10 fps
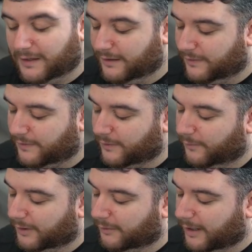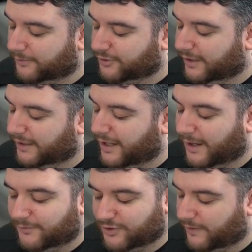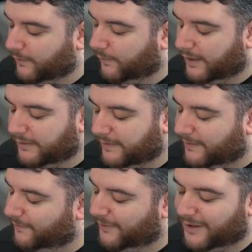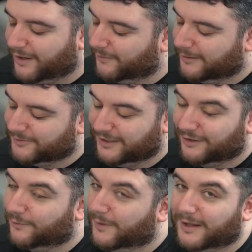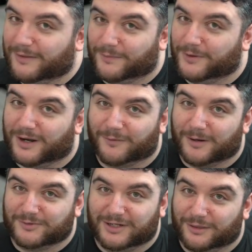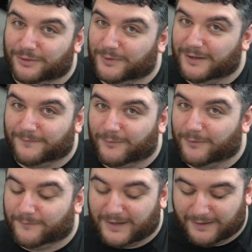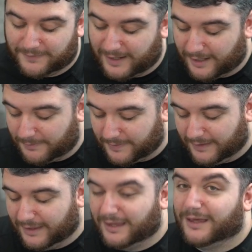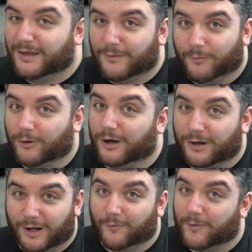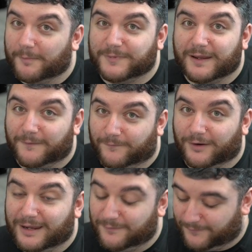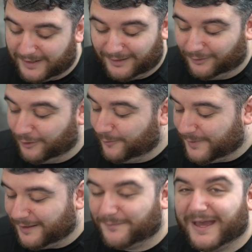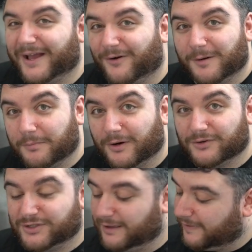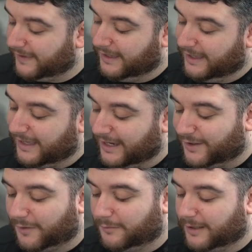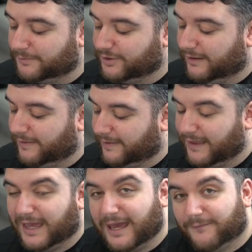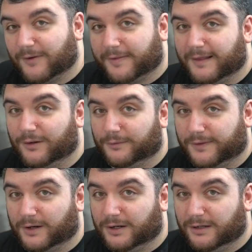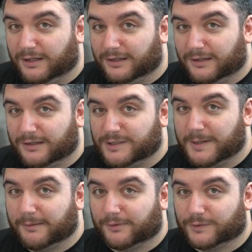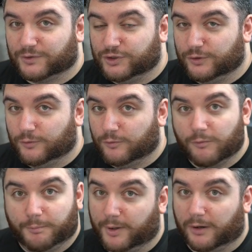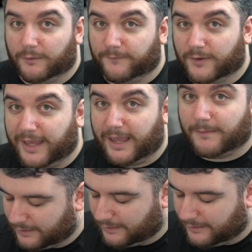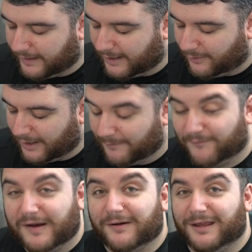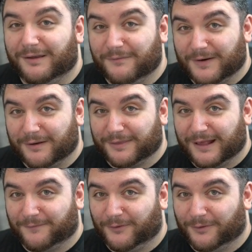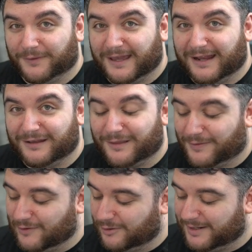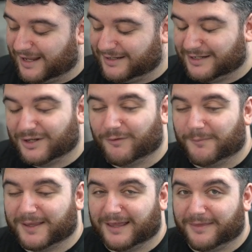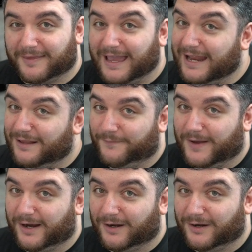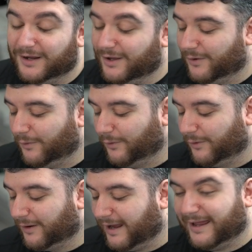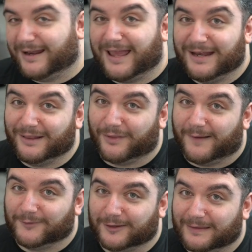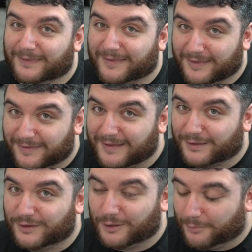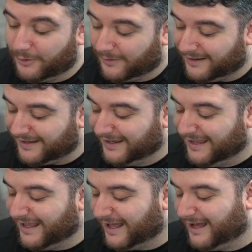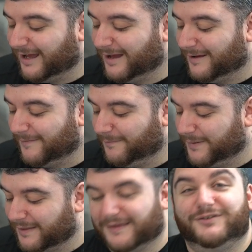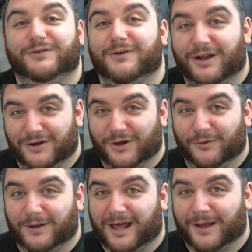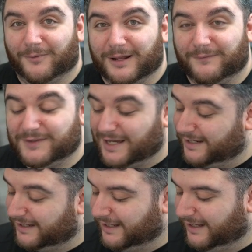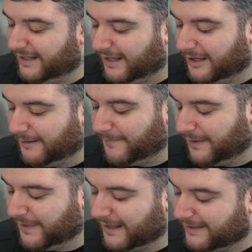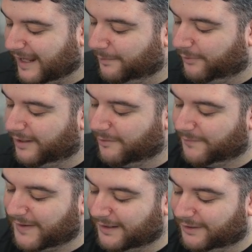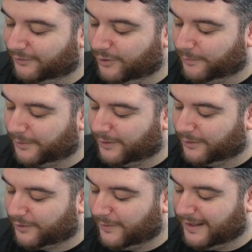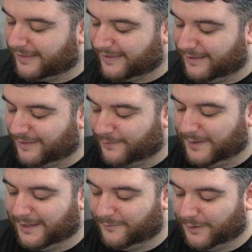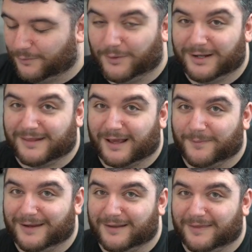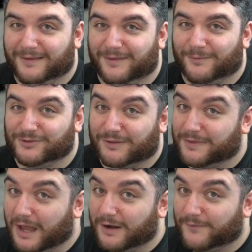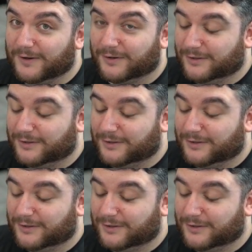So we're eruptioning not just once, we're not eruptioning twice, we're not eruptioning 3, 4, 5 times. We're erupting for infinite, looping back our ambrosias and our eruptions every single turn to be able to burn for game. Now, I'm very, very thankful that in this tournament I didn't go up against any fire or had any lavaliths stick to the board, because I do not know what I would have done. I think at that point I would have had to loop Earthquakes and swing in with 1-attack Pandicines, which is not a very good